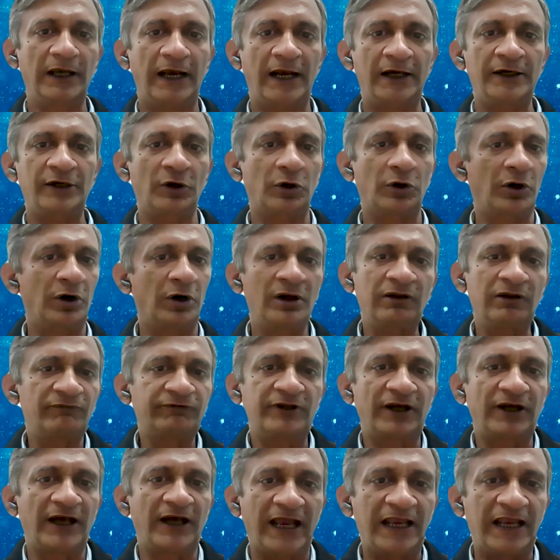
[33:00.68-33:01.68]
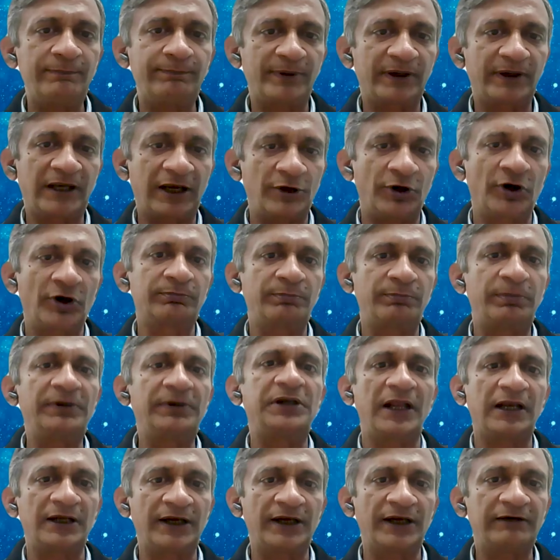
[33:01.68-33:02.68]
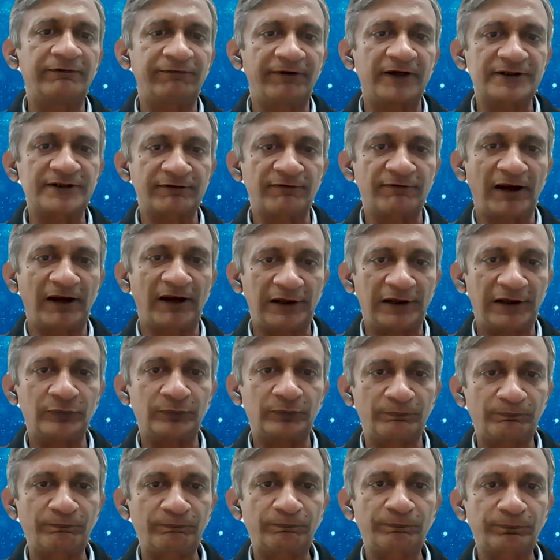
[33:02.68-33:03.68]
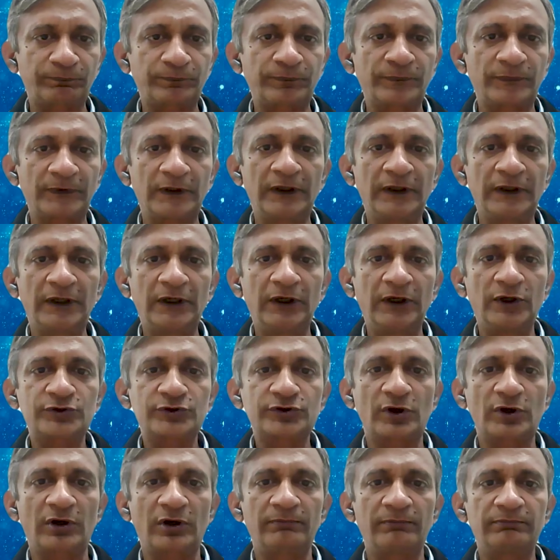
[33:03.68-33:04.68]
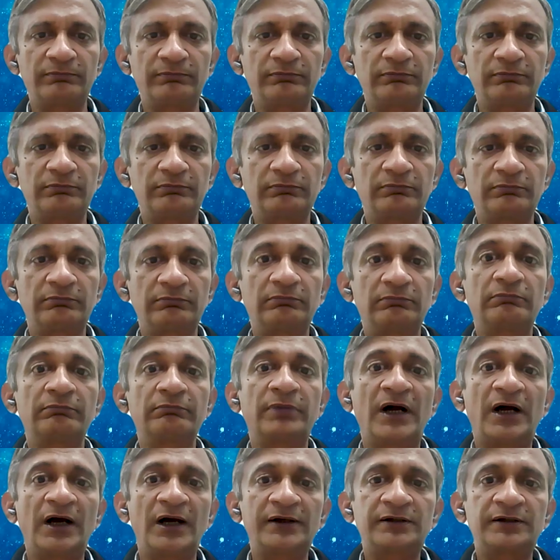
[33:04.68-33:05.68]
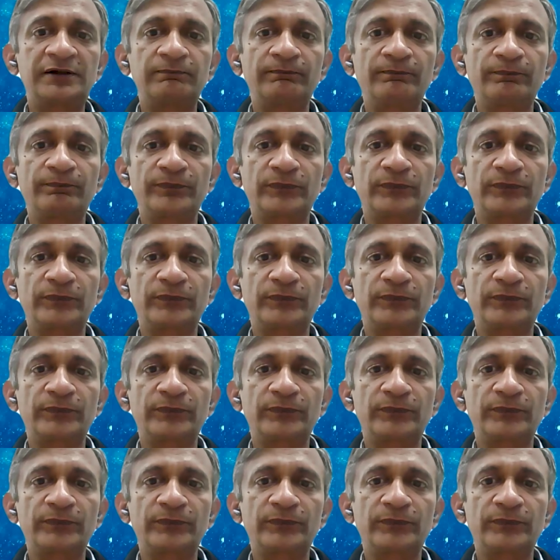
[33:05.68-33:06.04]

and all of the hype cannot be taken at face value. So, but